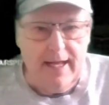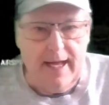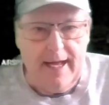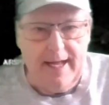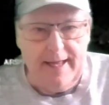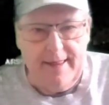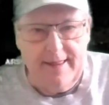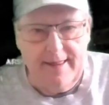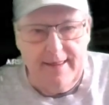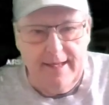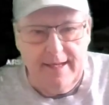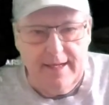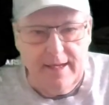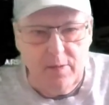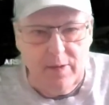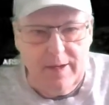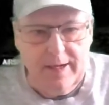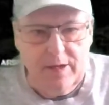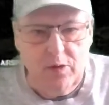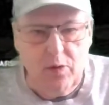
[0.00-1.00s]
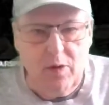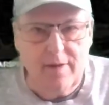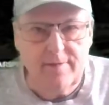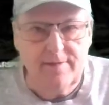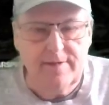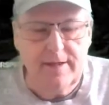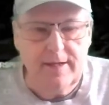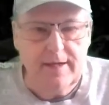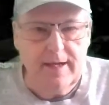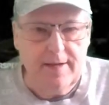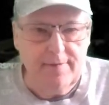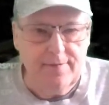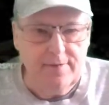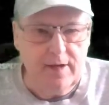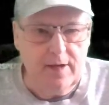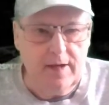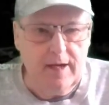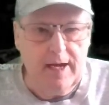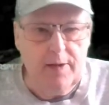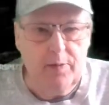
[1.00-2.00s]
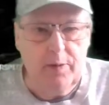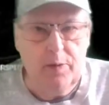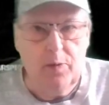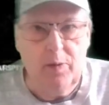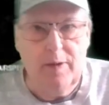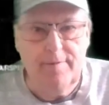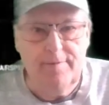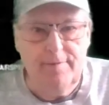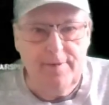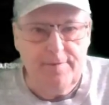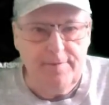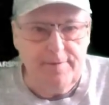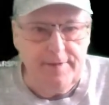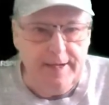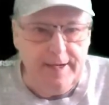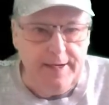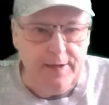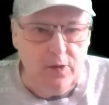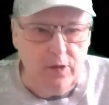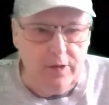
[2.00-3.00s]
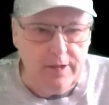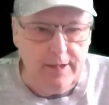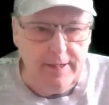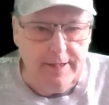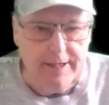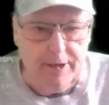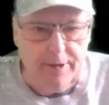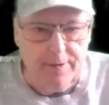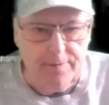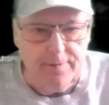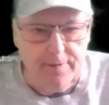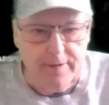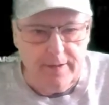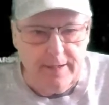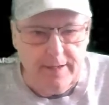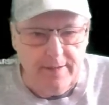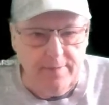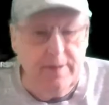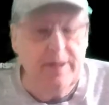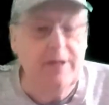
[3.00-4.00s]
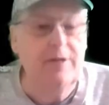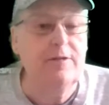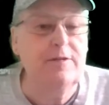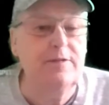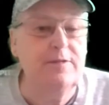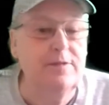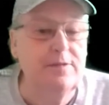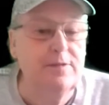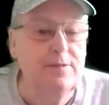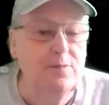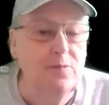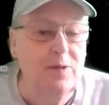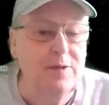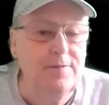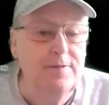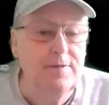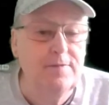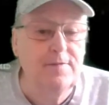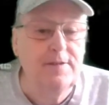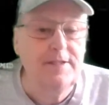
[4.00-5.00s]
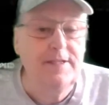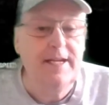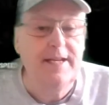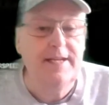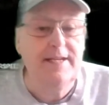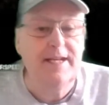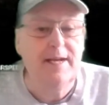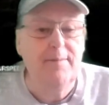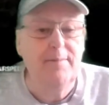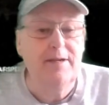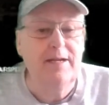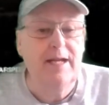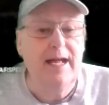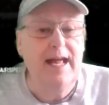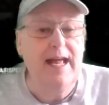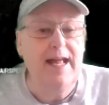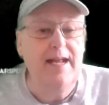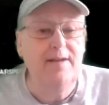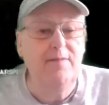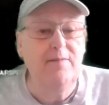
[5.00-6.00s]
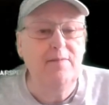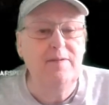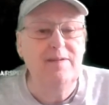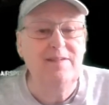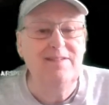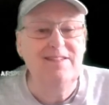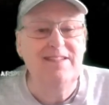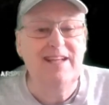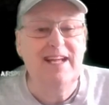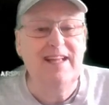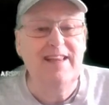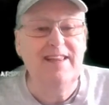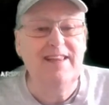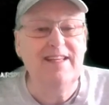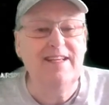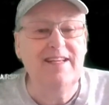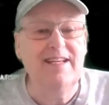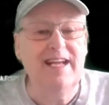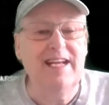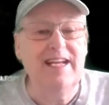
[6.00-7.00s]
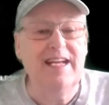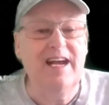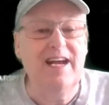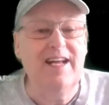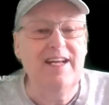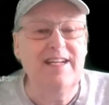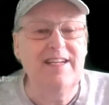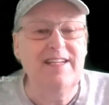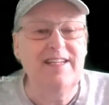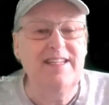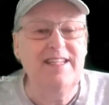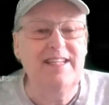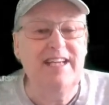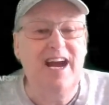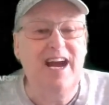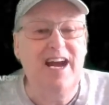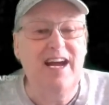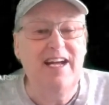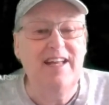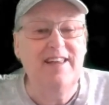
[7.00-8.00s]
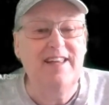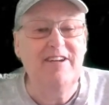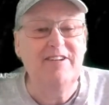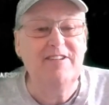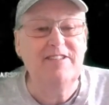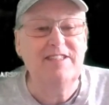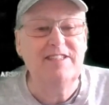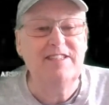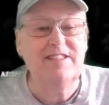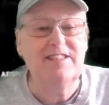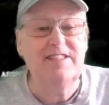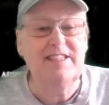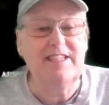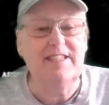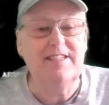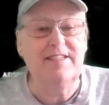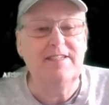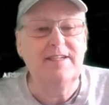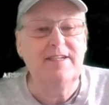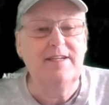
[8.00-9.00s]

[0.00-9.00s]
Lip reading: I think I want to go off to the left on Highway 158. Looking carefully, there's 158 coming in. I think I got it. Yeah, that's it.